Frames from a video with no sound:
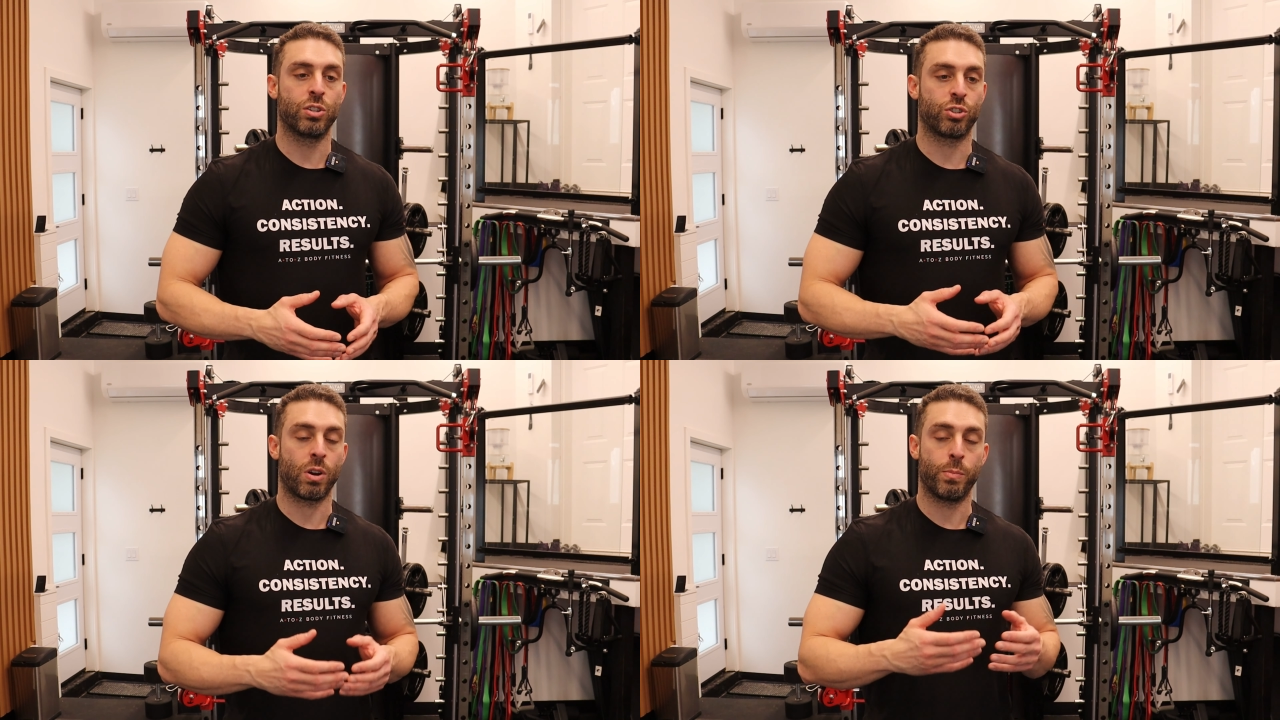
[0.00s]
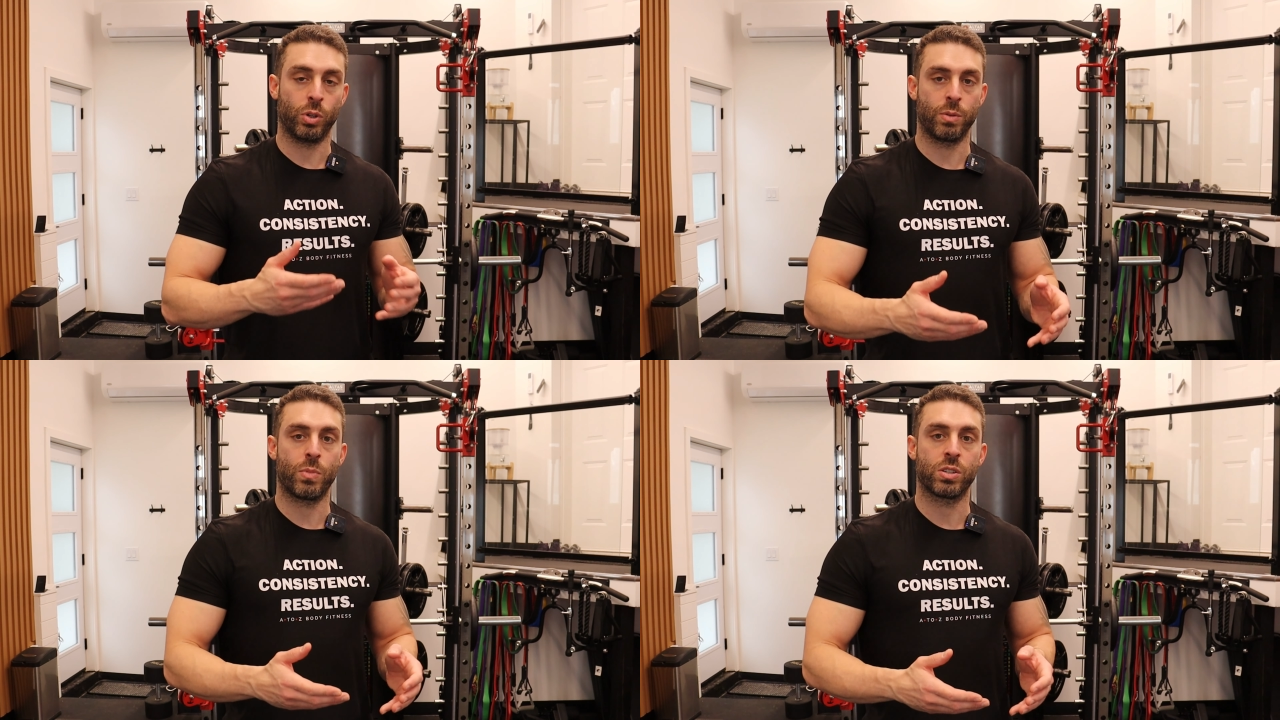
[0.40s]
to start
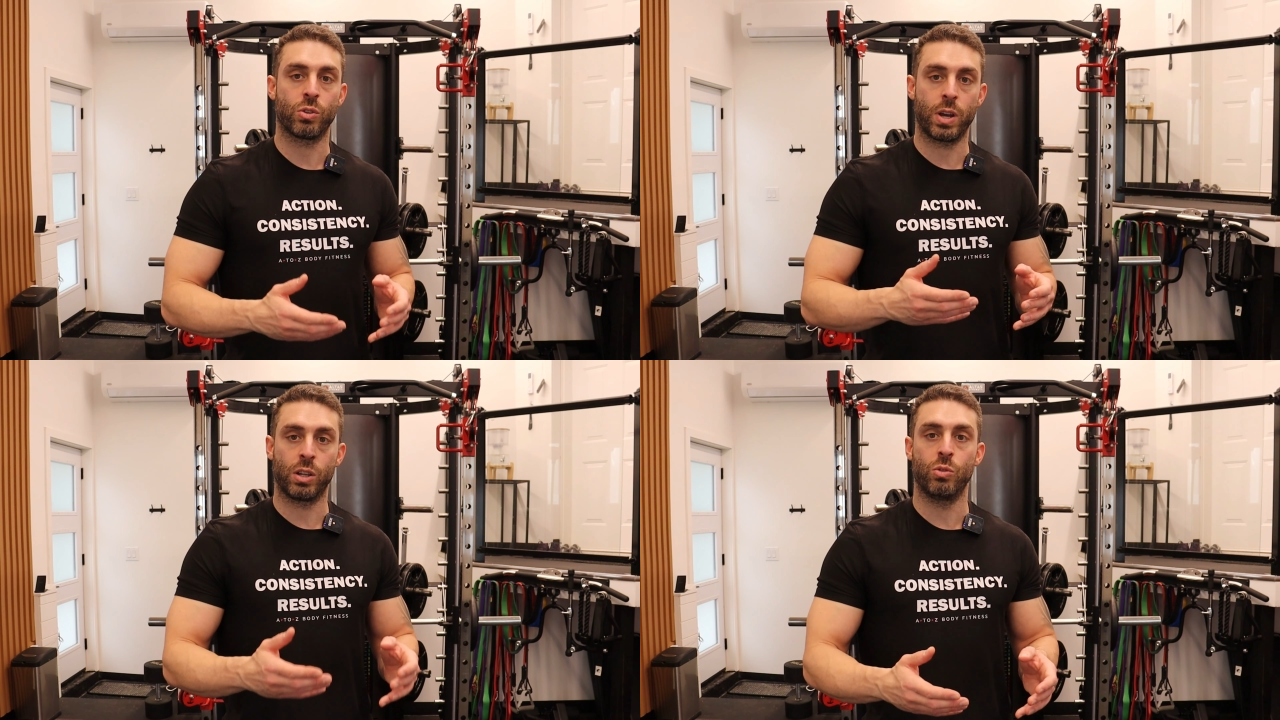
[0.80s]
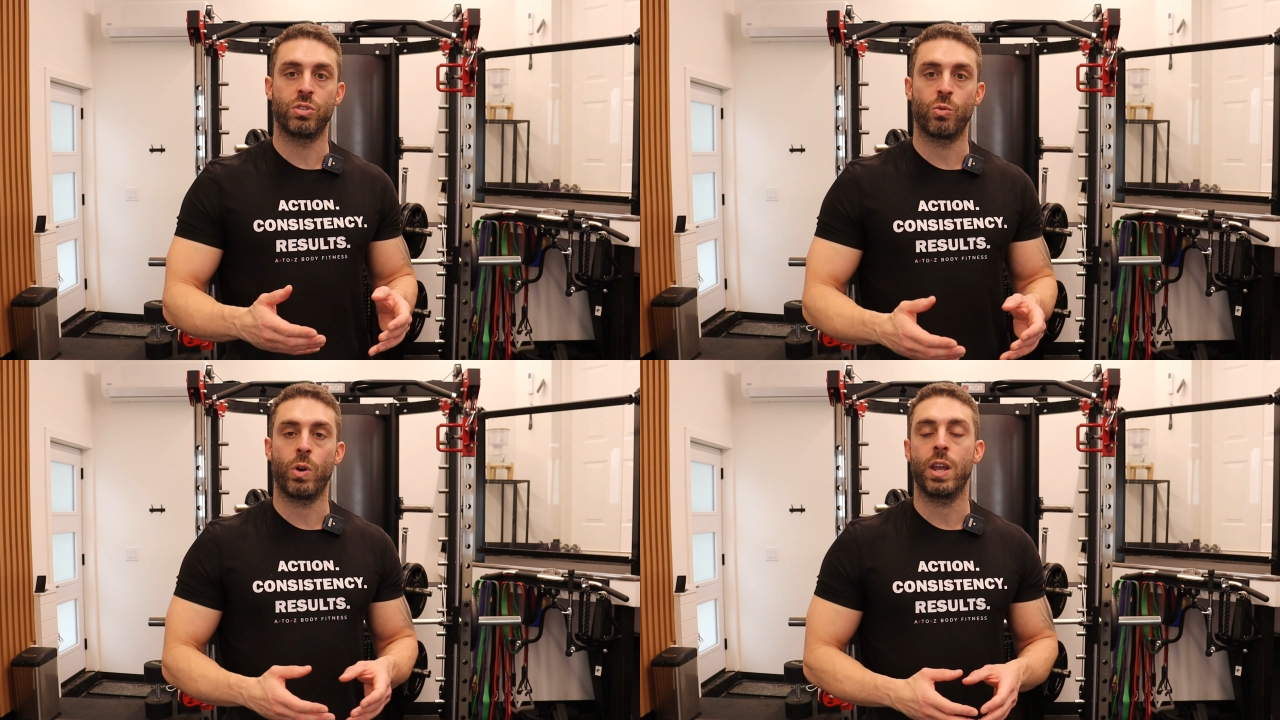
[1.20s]
building muscle and
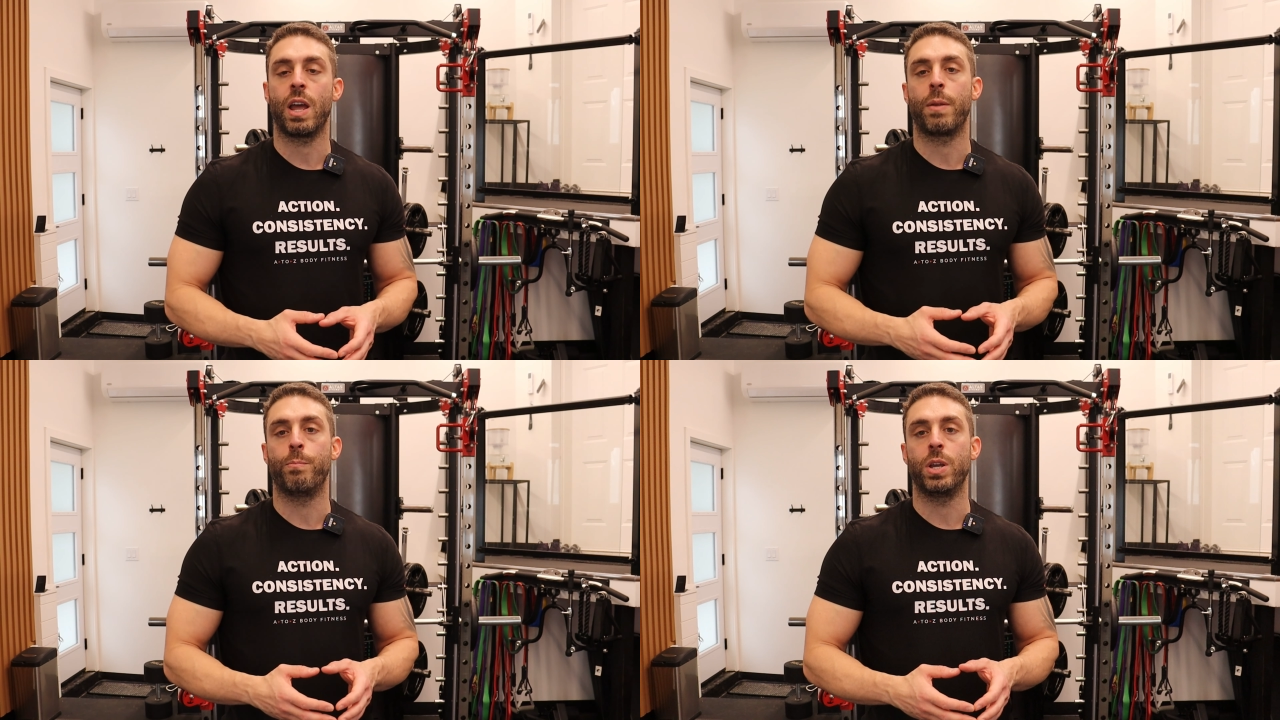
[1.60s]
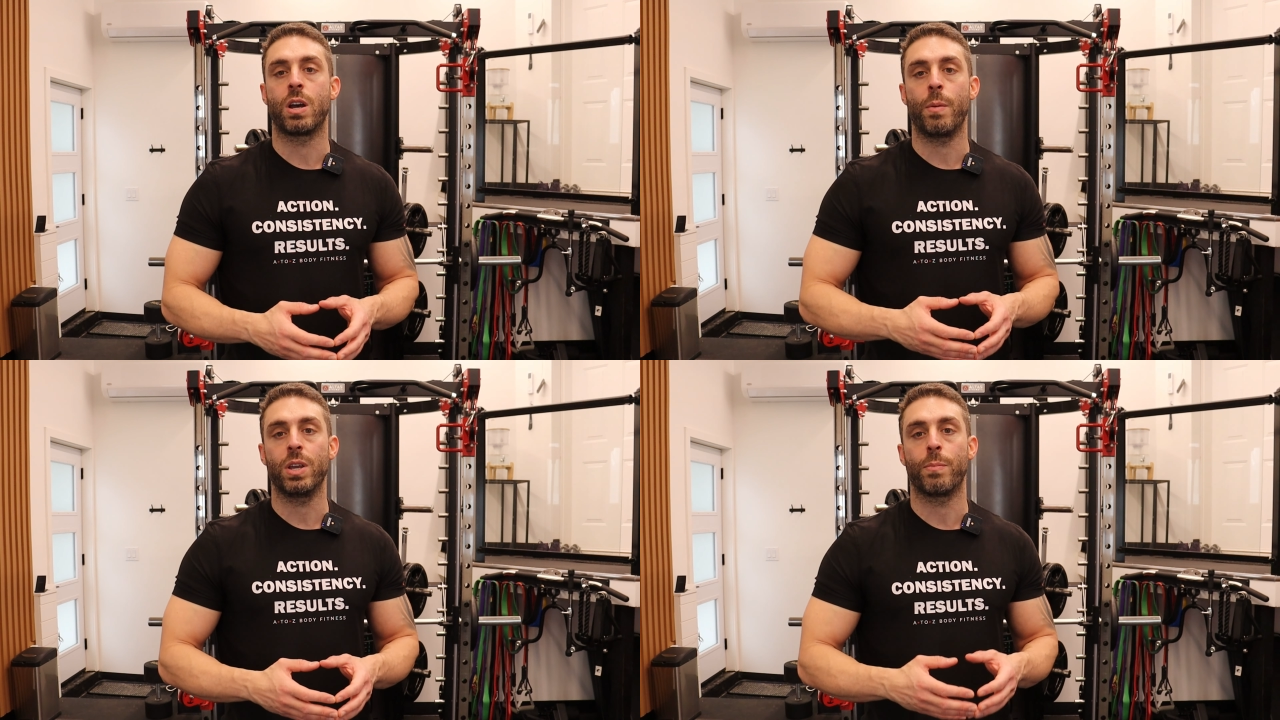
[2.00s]
losing weight and
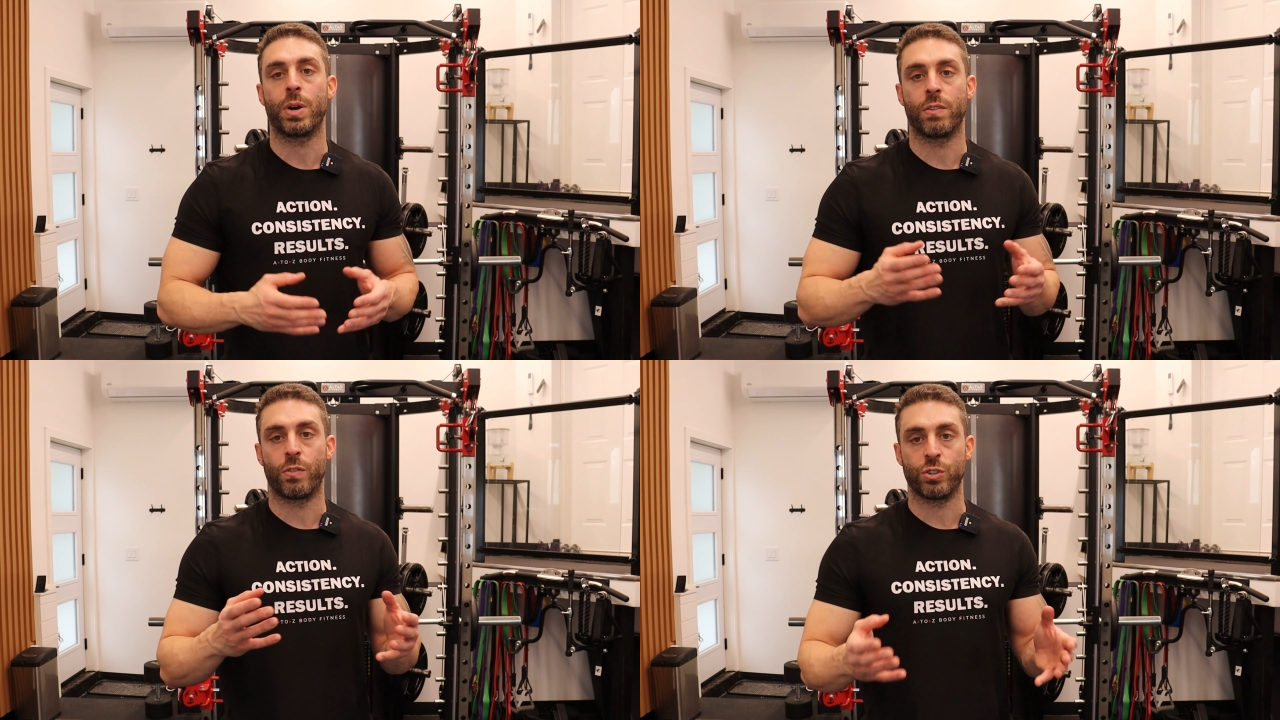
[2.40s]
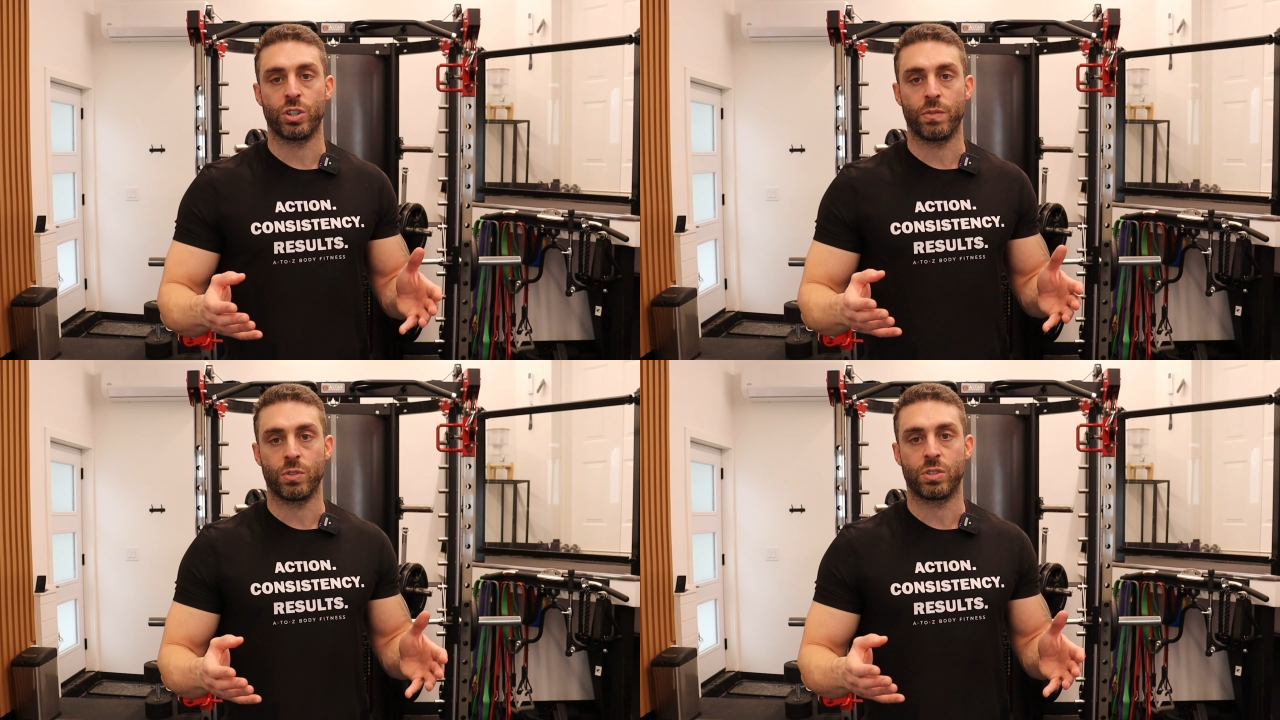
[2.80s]
becoming a better
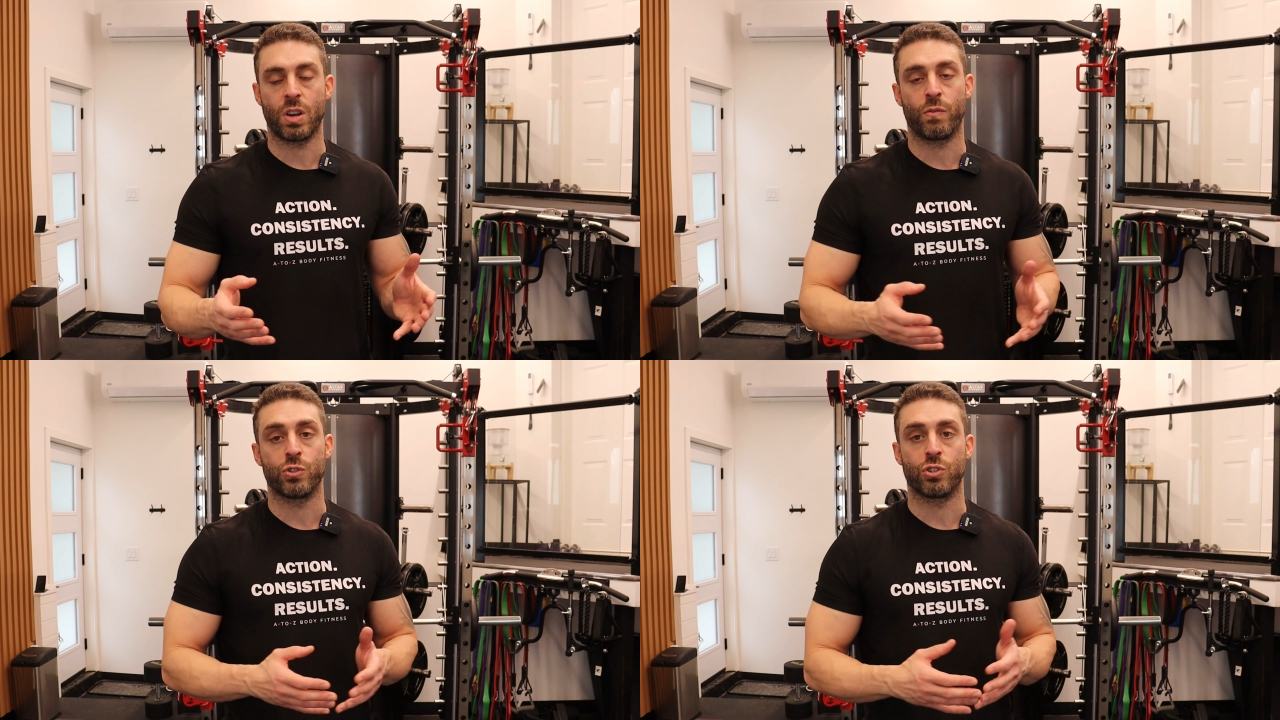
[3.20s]
version of yourself,